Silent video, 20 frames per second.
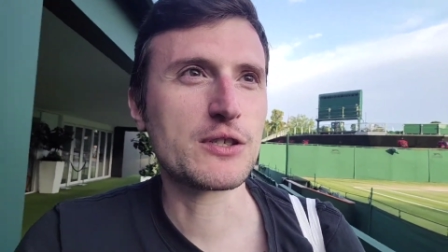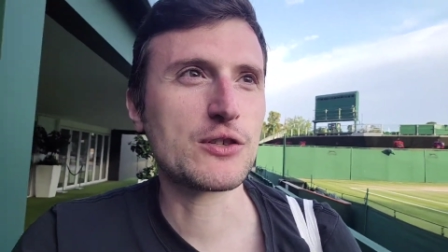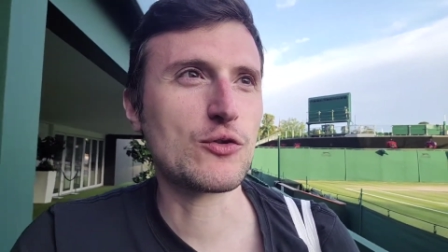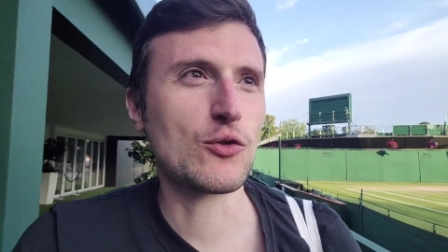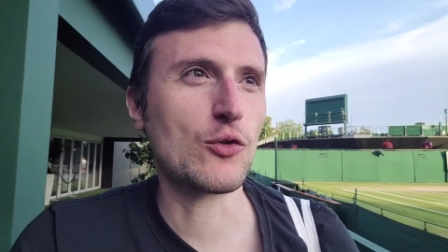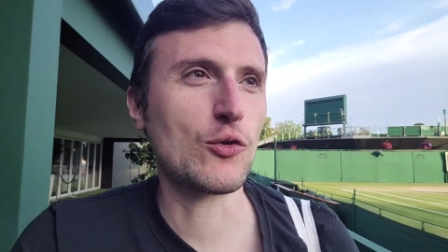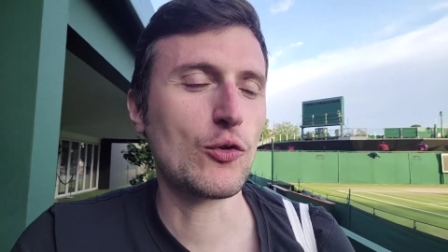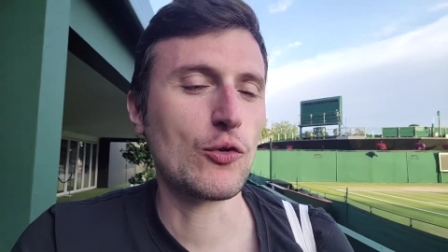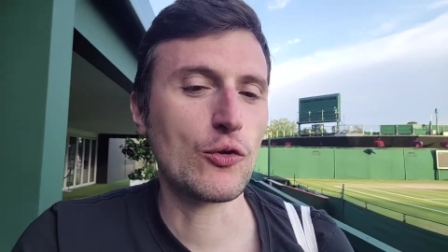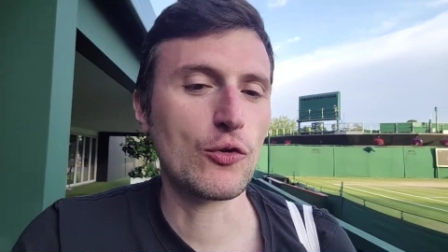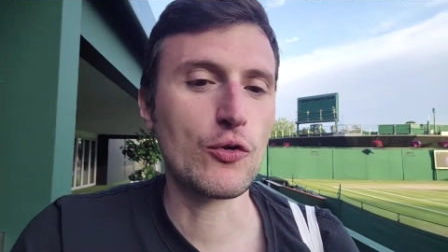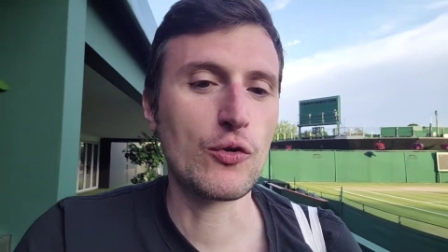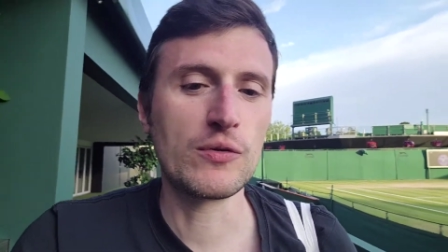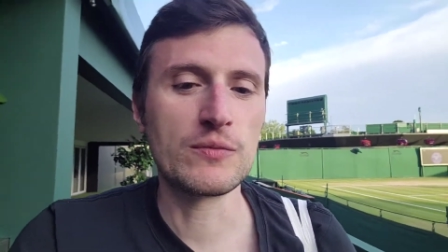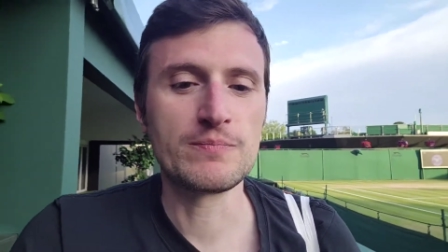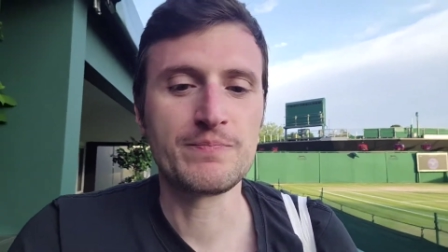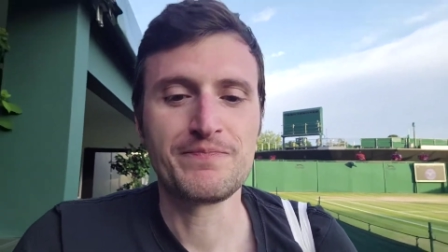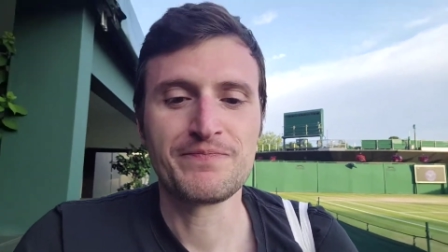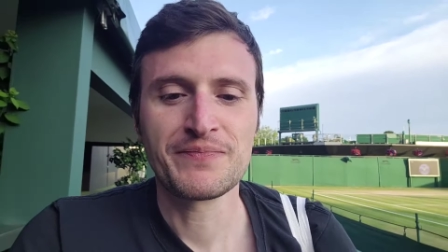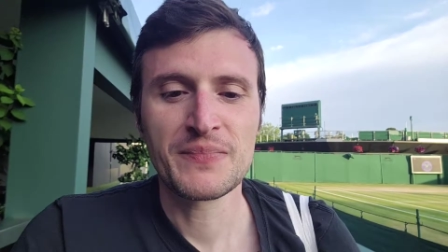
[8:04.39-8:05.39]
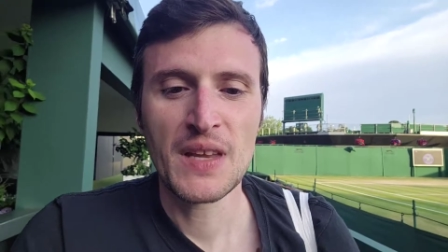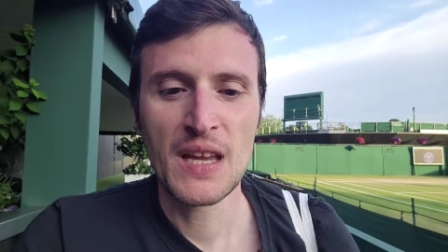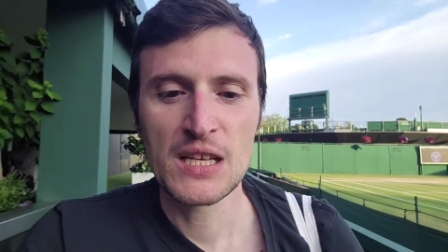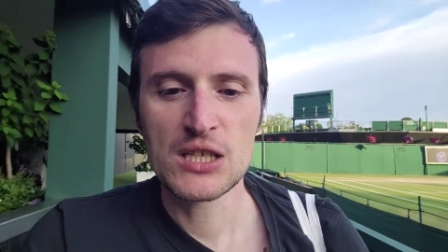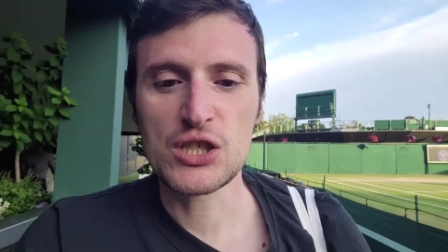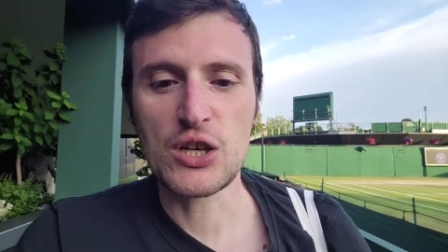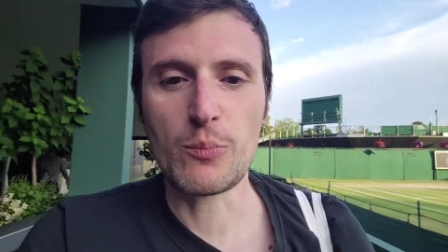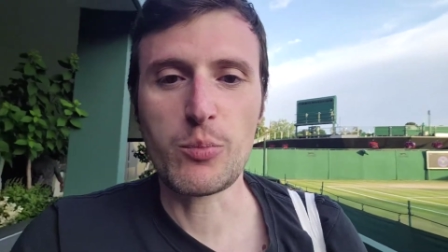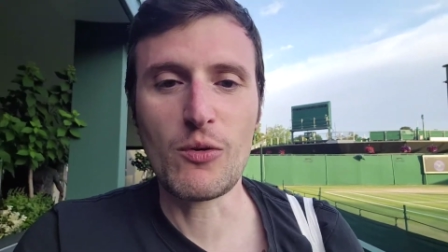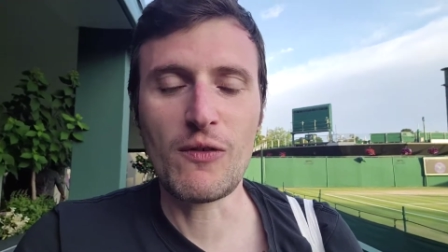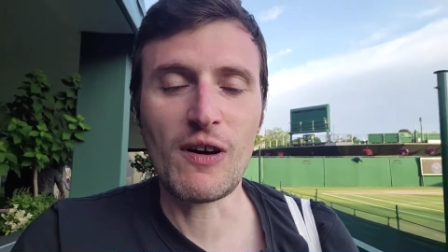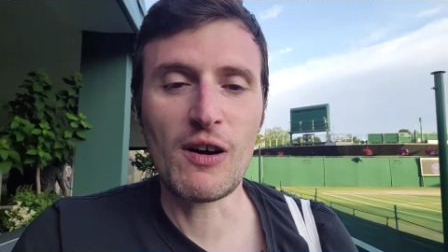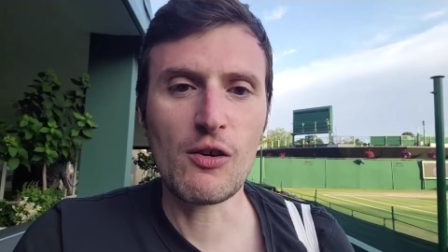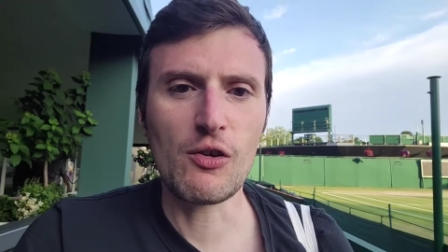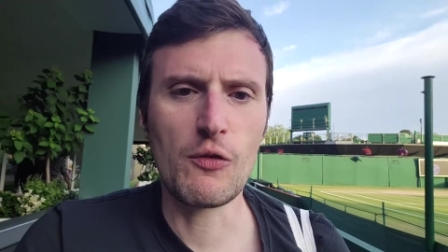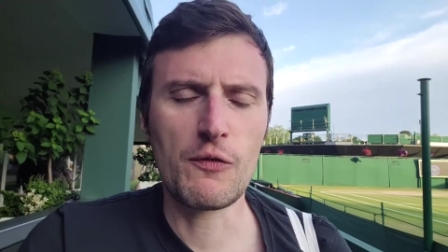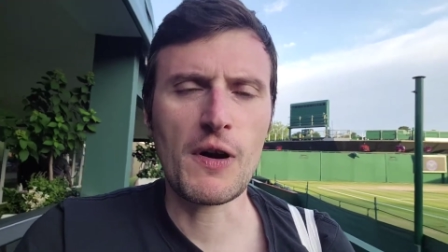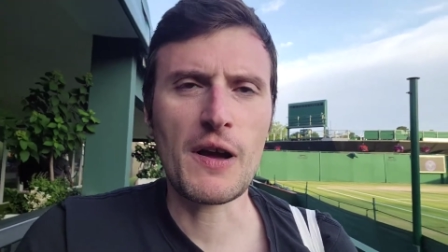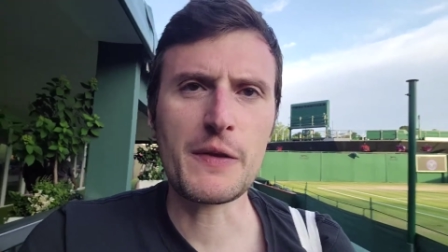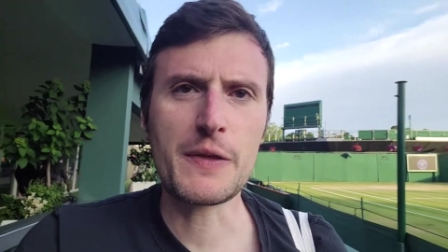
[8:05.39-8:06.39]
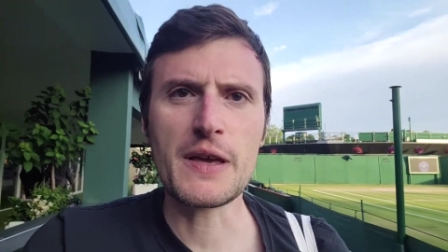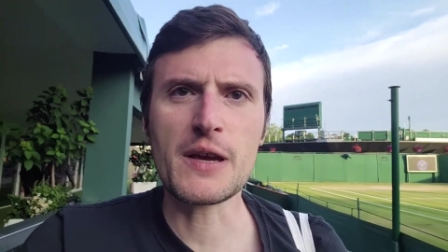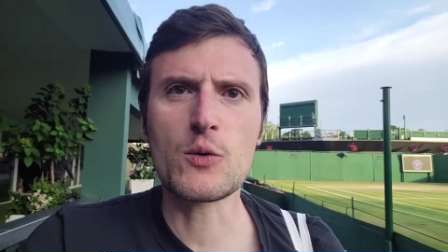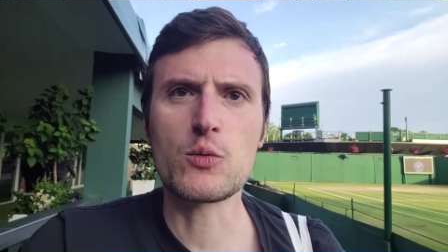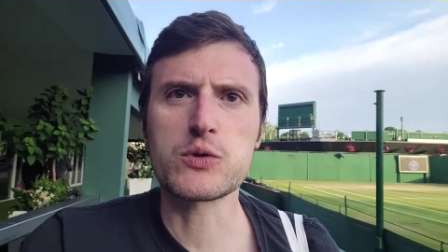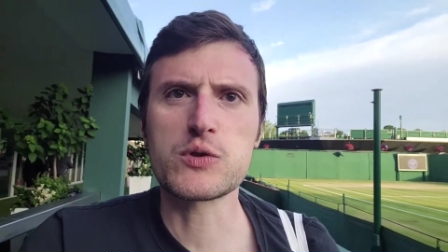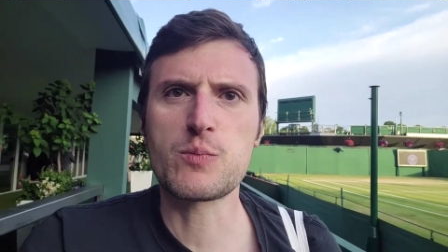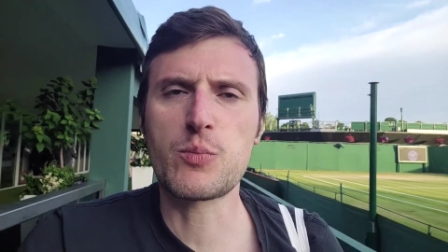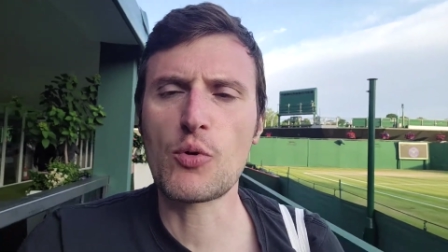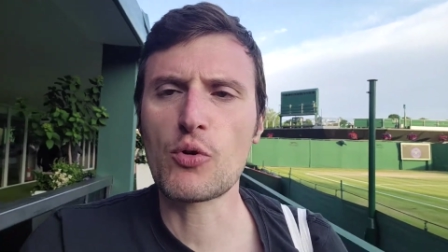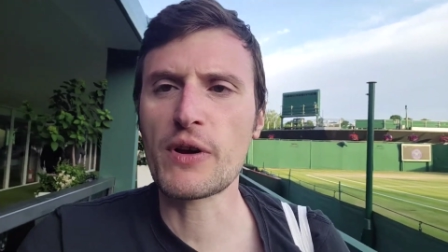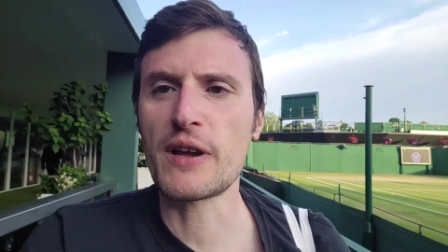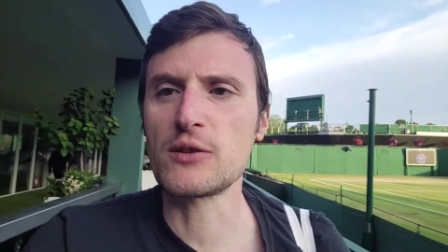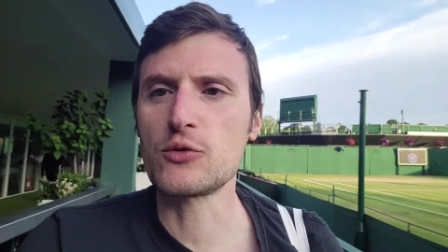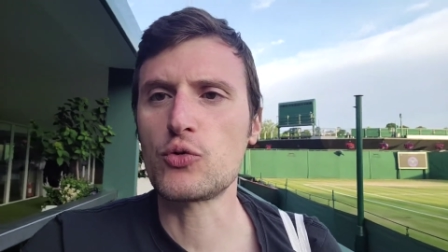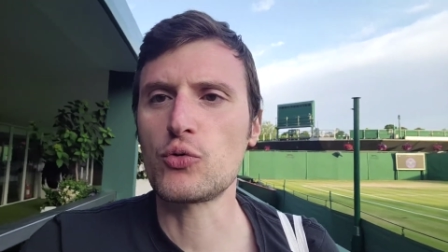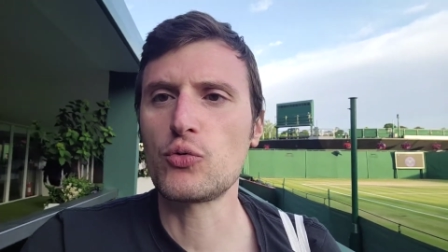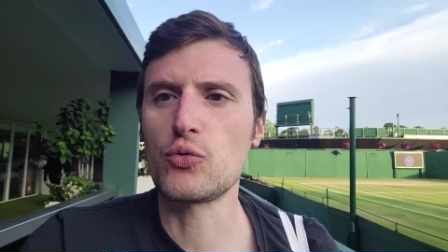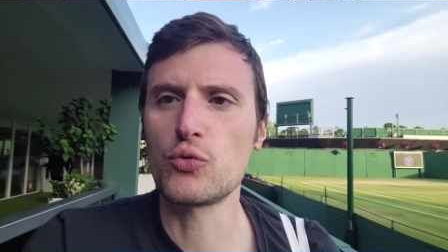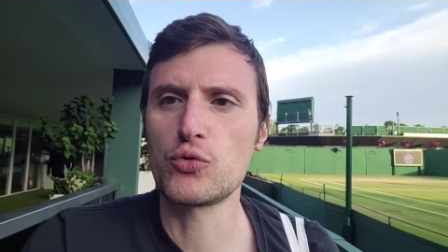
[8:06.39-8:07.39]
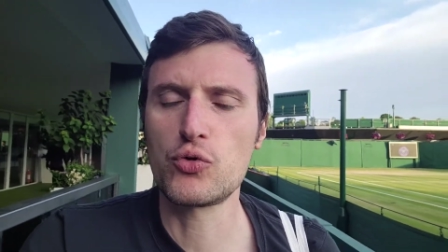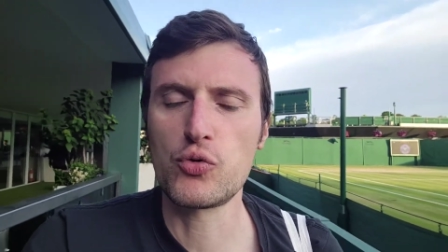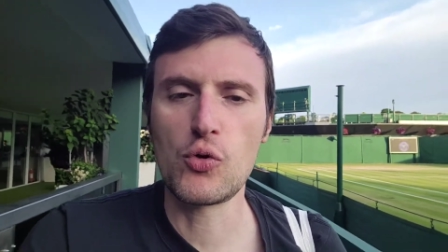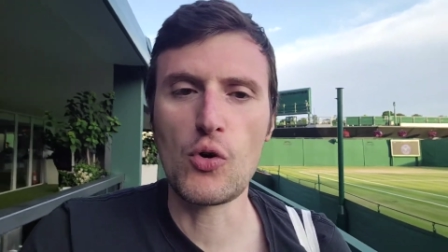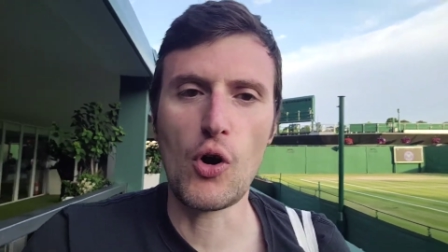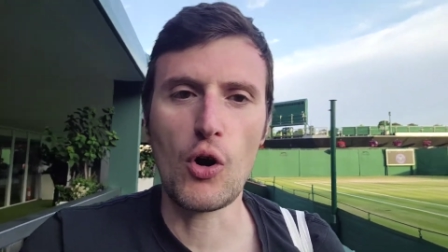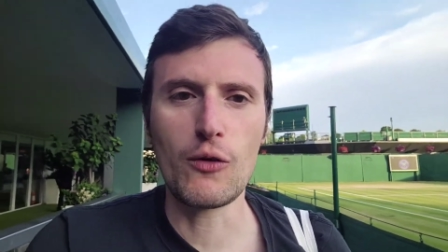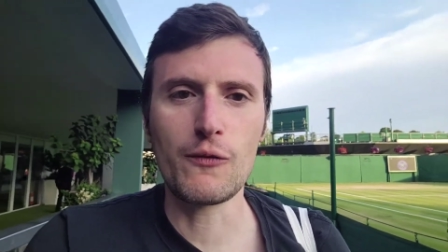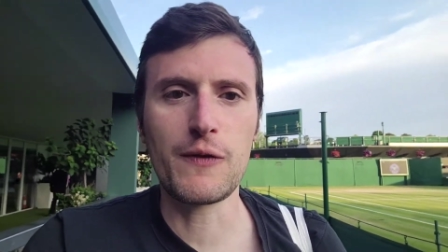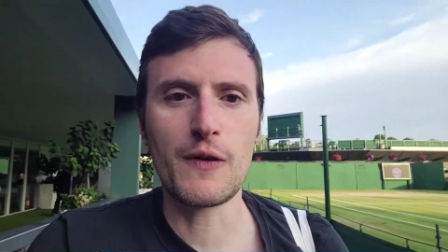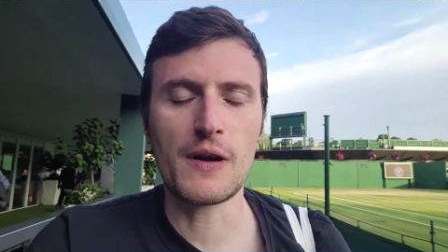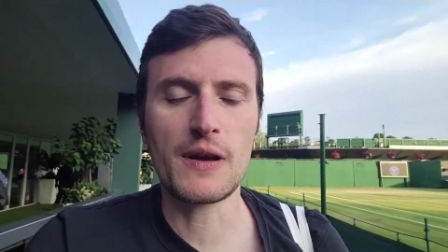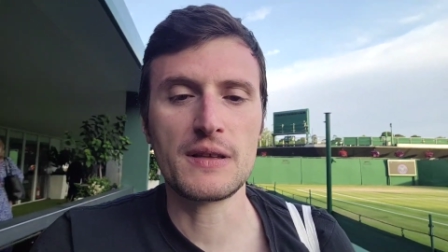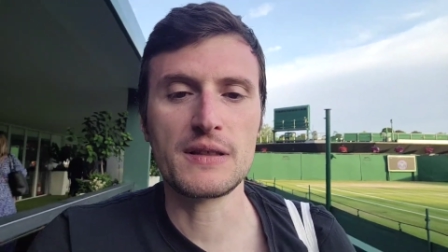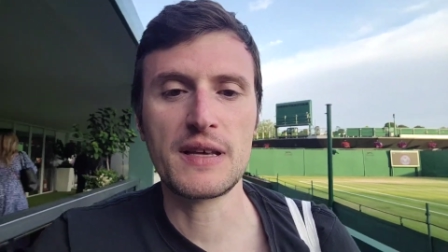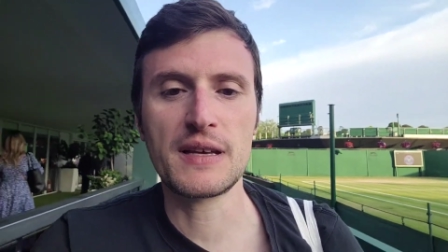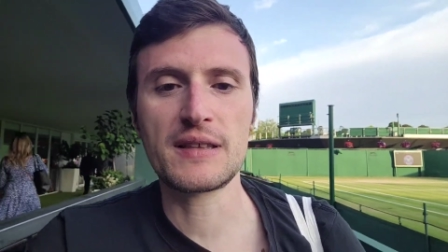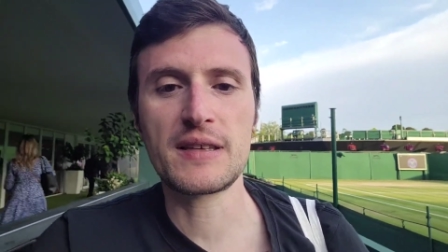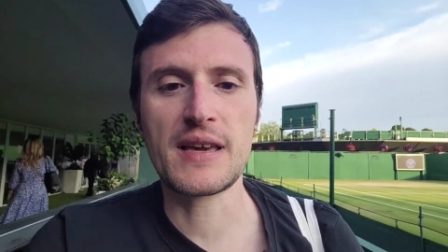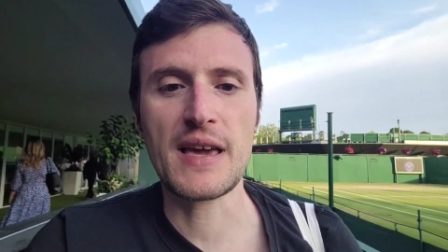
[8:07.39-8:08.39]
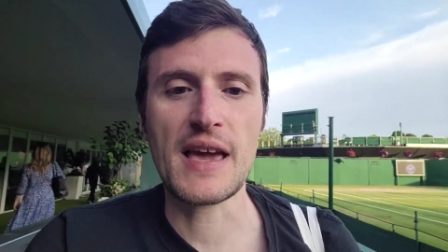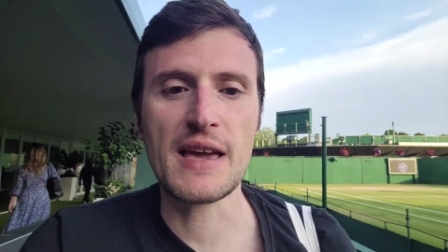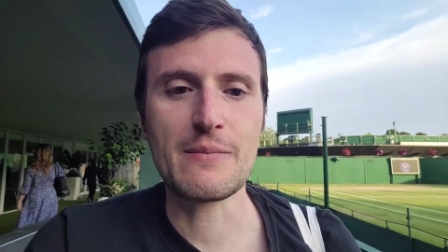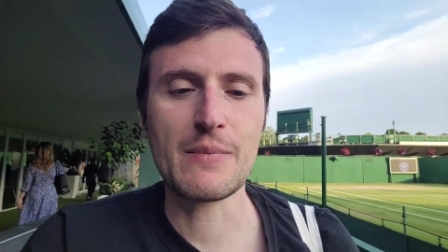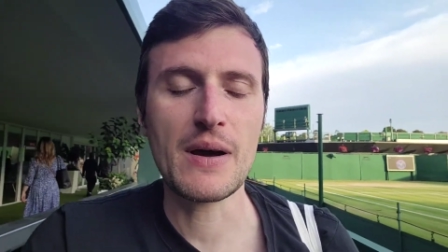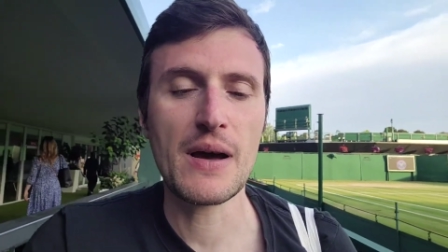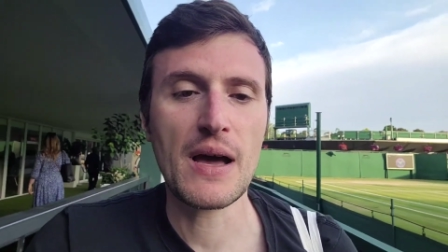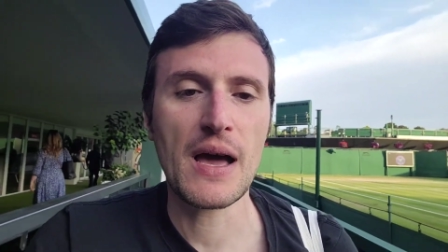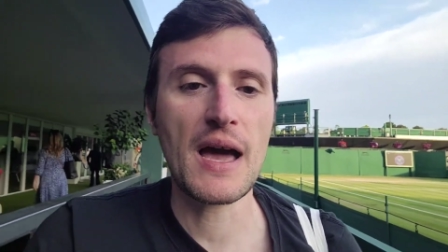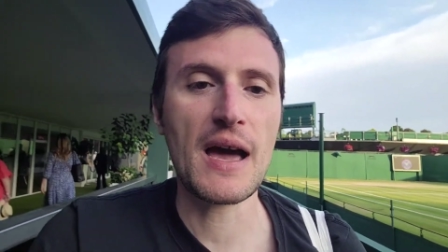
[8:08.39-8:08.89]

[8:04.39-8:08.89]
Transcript: So Shapovalov, I think, was broken to, to love in that game,